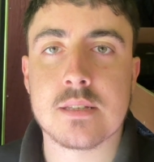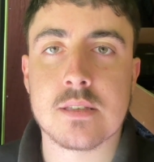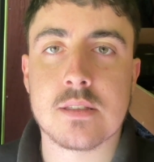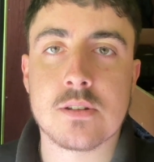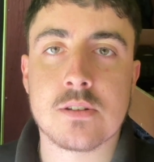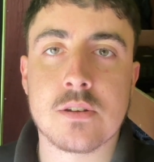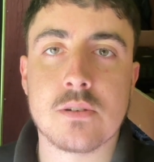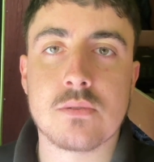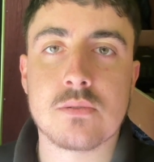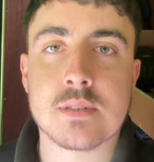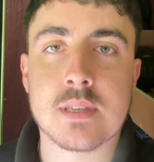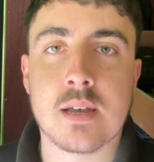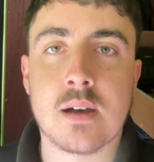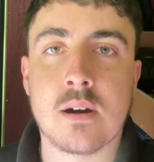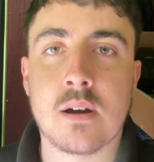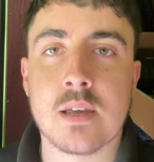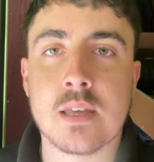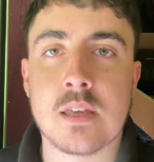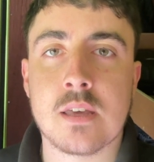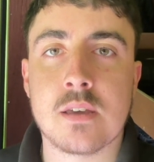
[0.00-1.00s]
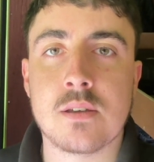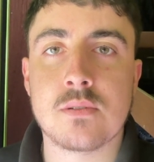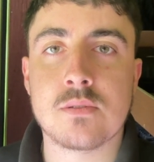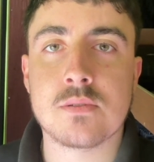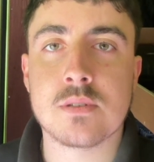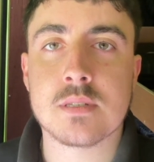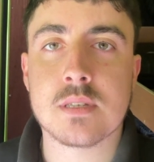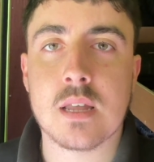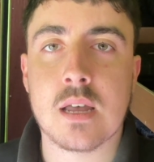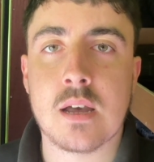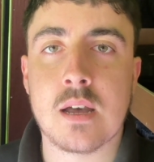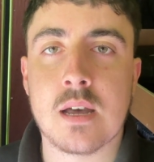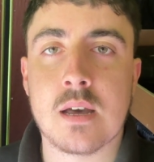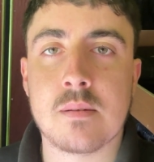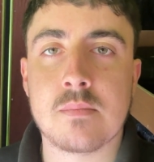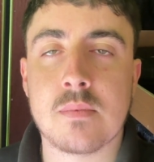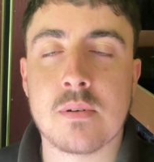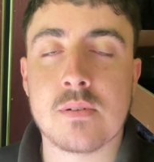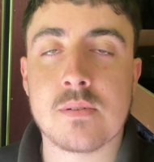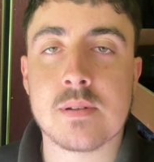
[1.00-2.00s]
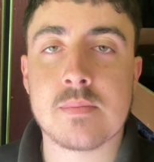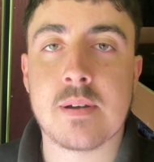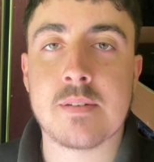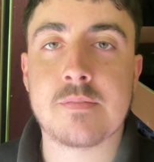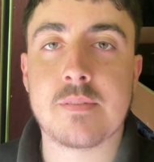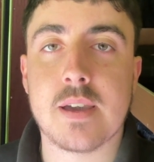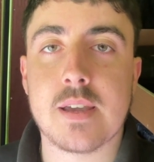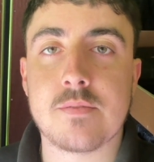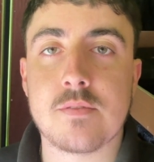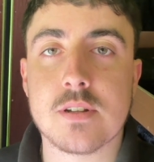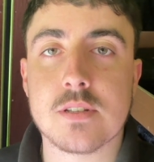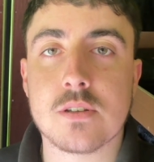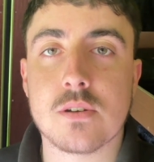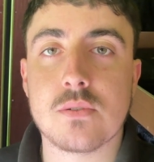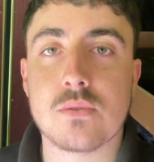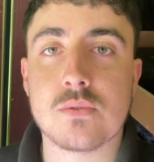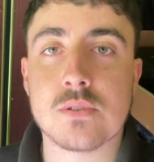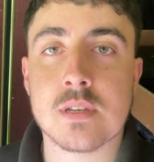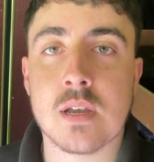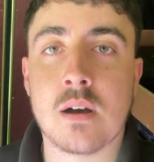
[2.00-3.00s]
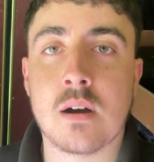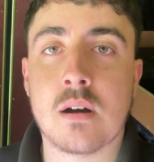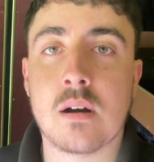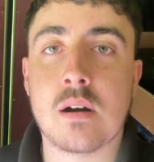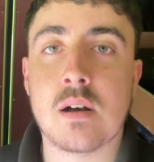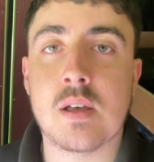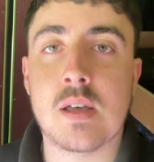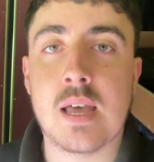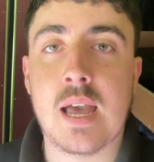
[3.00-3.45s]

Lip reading: the tools that I use, what one of my favourite tools are,